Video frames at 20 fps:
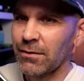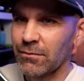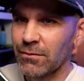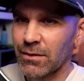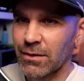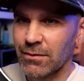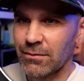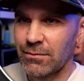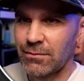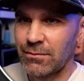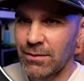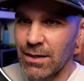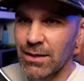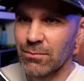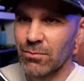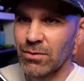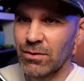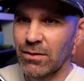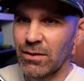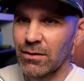God
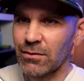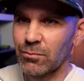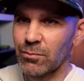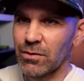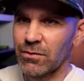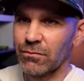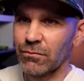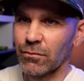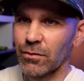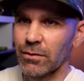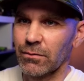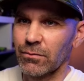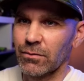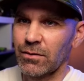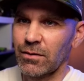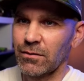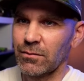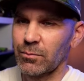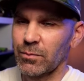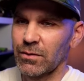damn, it takes me forever. It
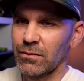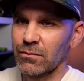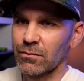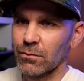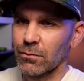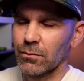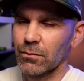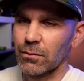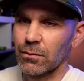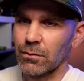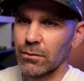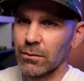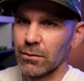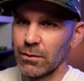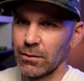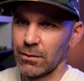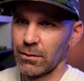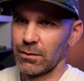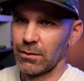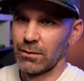takes me so long.
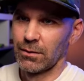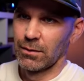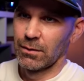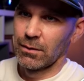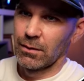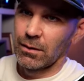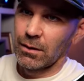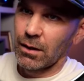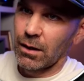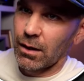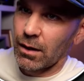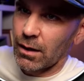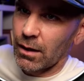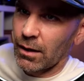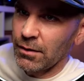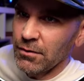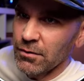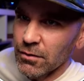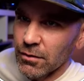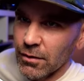
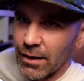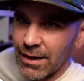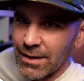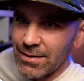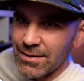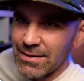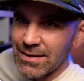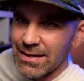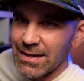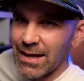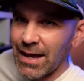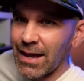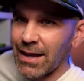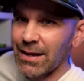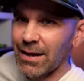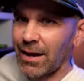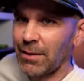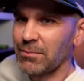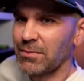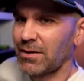Under
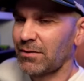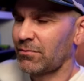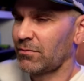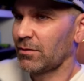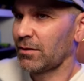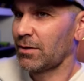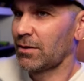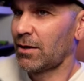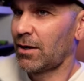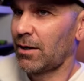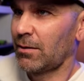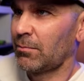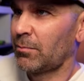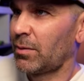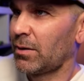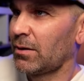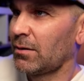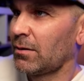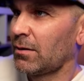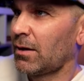NDA, I'm definitely not,
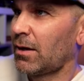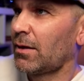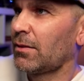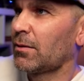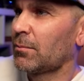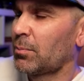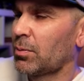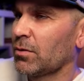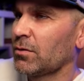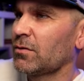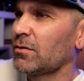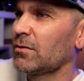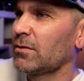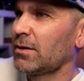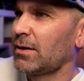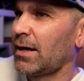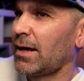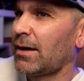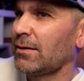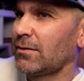but the person
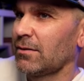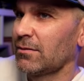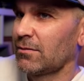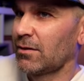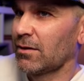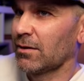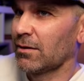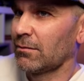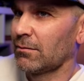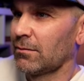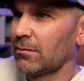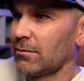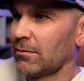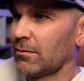that had this gun,